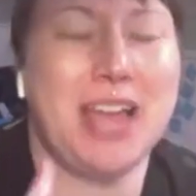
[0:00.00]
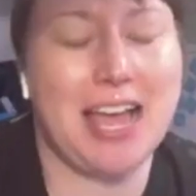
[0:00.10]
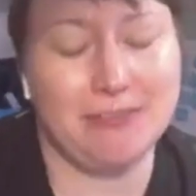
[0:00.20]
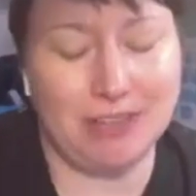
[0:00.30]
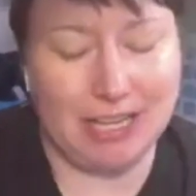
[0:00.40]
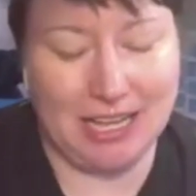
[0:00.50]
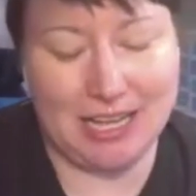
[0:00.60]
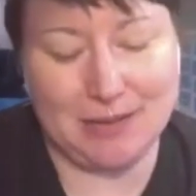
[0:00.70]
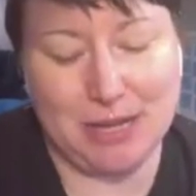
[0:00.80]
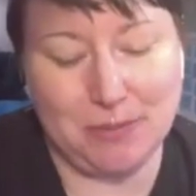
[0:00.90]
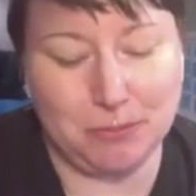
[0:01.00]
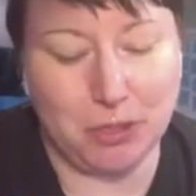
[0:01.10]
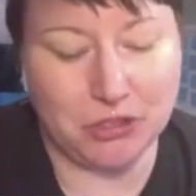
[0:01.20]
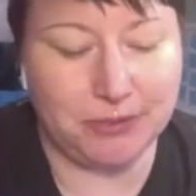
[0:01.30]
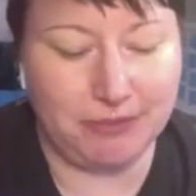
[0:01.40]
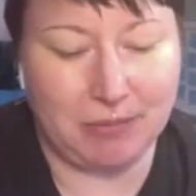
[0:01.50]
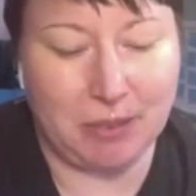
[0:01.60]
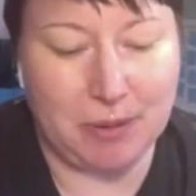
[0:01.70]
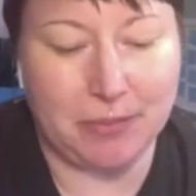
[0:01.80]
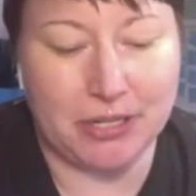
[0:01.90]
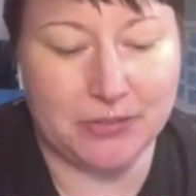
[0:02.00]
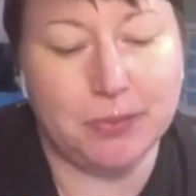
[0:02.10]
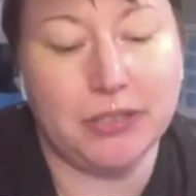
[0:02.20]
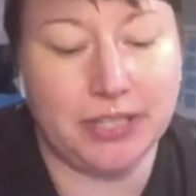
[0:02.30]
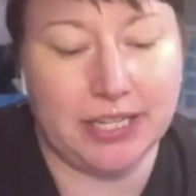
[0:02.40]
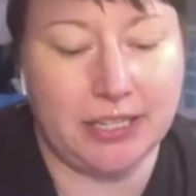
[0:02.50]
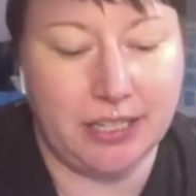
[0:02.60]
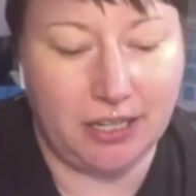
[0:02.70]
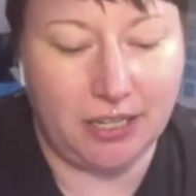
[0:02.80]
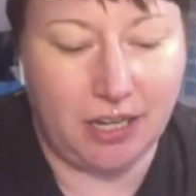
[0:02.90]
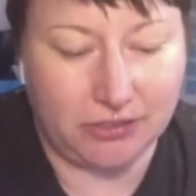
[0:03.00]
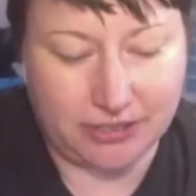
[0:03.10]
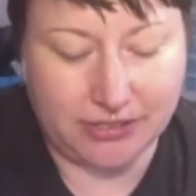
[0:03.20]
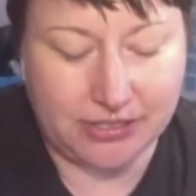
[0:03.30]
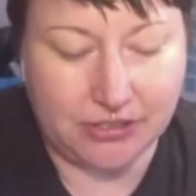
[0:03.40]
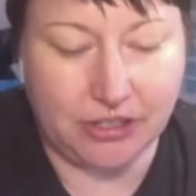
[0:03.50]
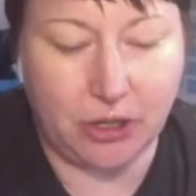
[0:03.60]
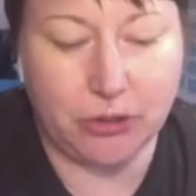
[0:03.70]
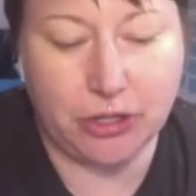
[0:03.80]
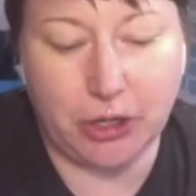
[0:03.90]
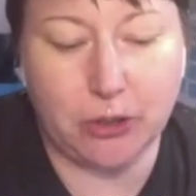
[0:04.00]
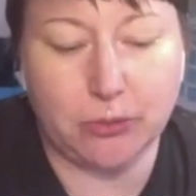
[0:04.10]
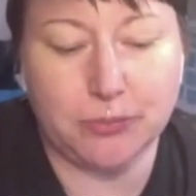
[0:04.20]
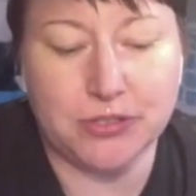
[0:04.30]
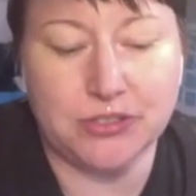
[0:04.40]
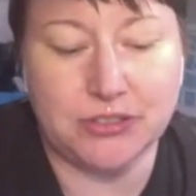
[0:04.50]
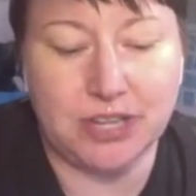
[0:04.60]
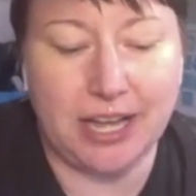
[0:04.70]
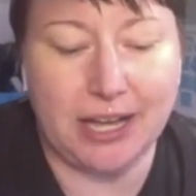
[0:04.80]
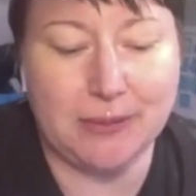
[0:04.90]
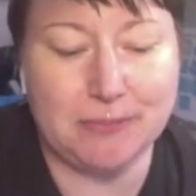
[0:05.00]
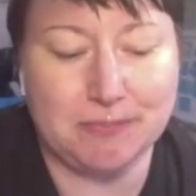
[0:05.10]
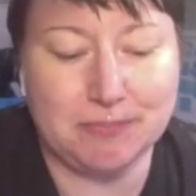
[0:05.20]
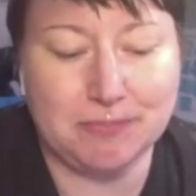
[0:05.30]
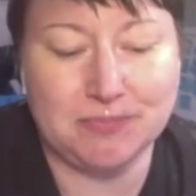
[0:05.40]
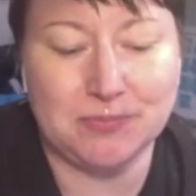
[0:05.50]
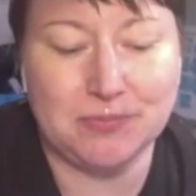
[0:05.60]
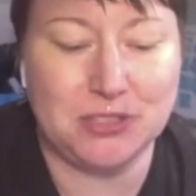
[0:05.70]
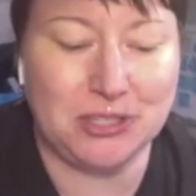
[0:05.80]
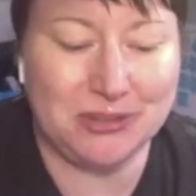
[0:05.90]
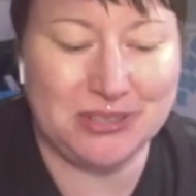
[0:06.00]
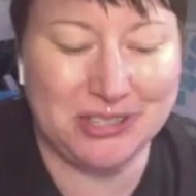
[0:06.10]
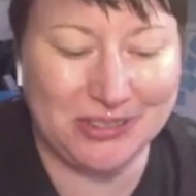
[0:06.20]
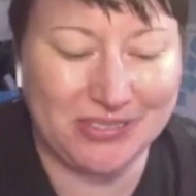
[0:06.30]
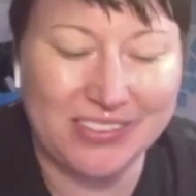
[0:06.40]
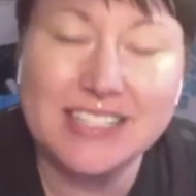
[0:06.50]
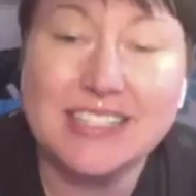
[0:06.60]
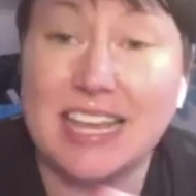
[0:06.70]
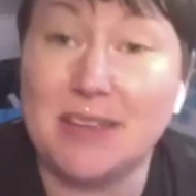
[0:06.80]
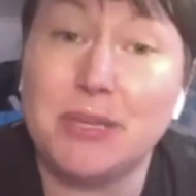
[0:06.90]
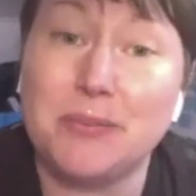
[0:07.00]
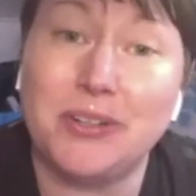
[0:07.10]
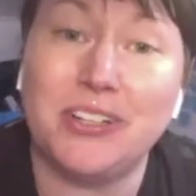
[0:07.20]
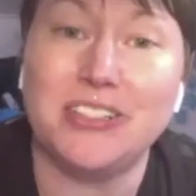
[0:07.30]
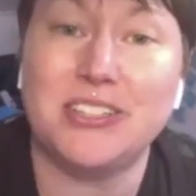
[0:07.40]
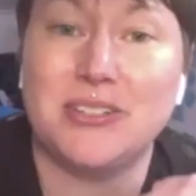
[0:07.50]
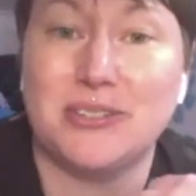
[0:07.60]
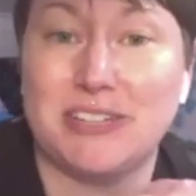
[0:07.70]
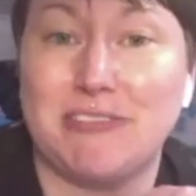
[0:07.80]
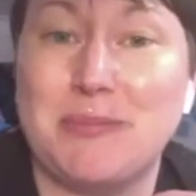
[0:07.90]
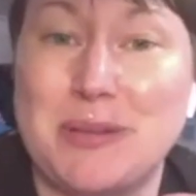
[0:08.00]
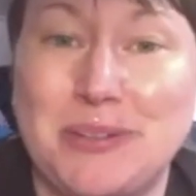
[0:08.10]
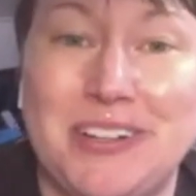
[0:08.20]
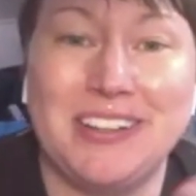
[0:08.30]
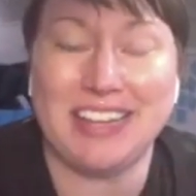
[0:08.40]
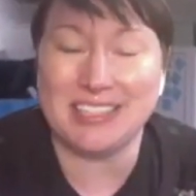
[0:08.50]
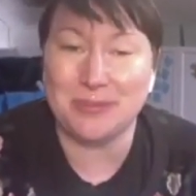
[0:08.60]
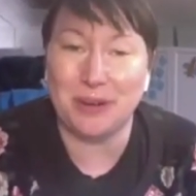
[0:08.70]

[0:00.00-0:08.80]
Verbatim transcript: if you have um, multiple family members building altars in your own homes, um, mm-hmm do you do the same people? Do you do different people?